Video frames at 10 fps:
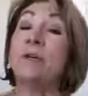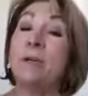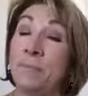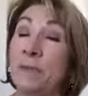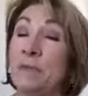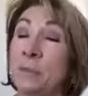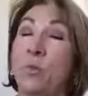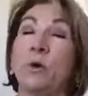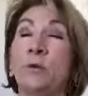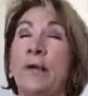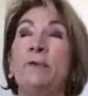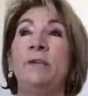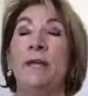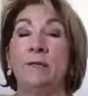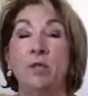bit as important at
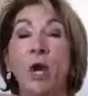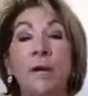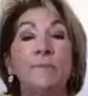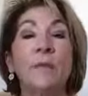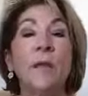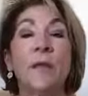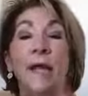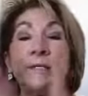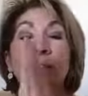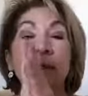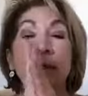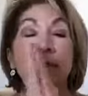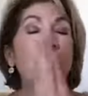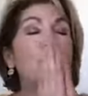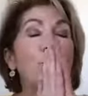the end. All right, guys,
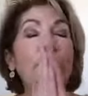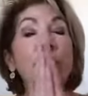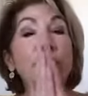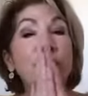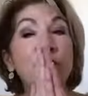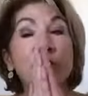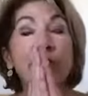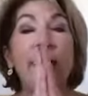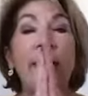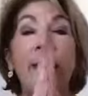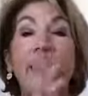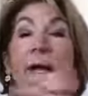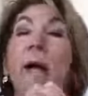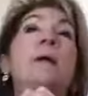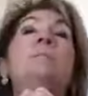have a great rest of your day.
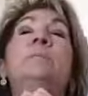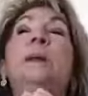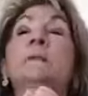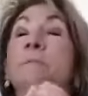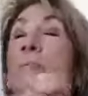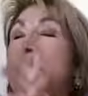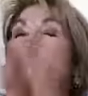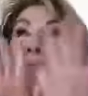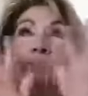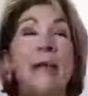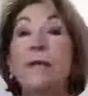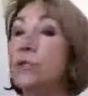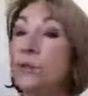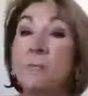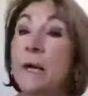Um, make it a
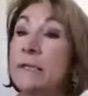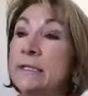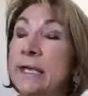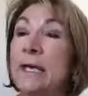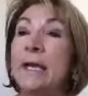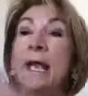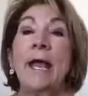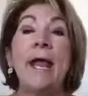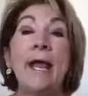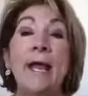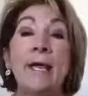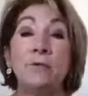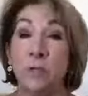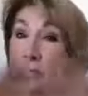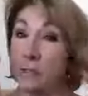magical Monday,
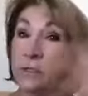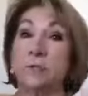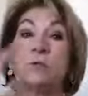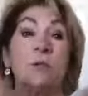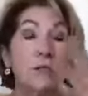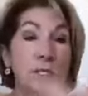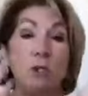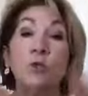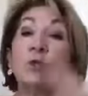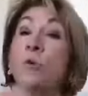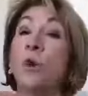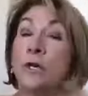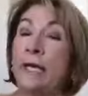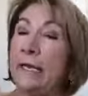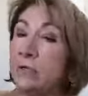and let's continue to
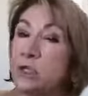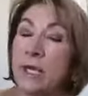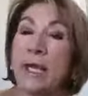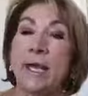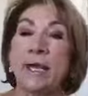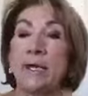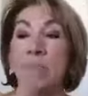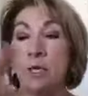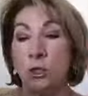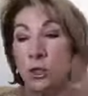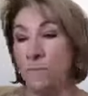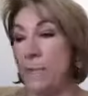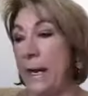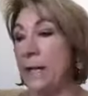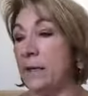work each day to
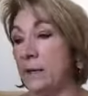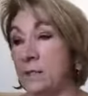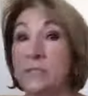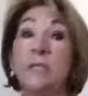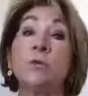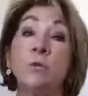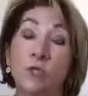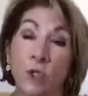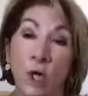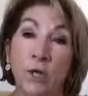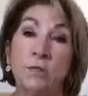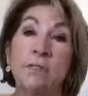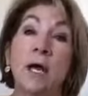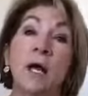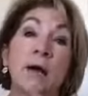make to see the
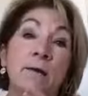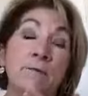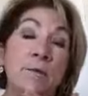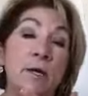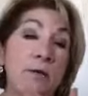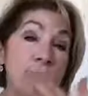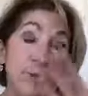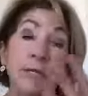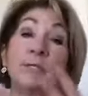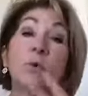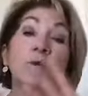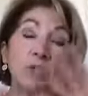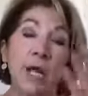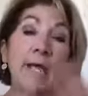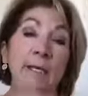results of the things that we're
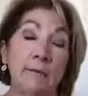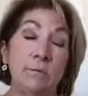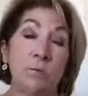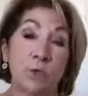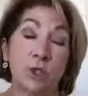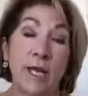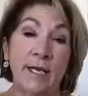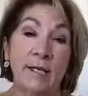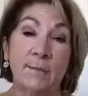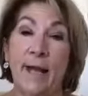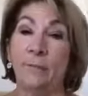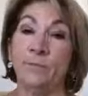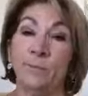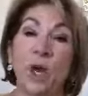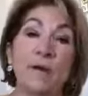chatting we're chatting about.
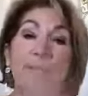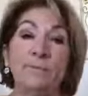All right,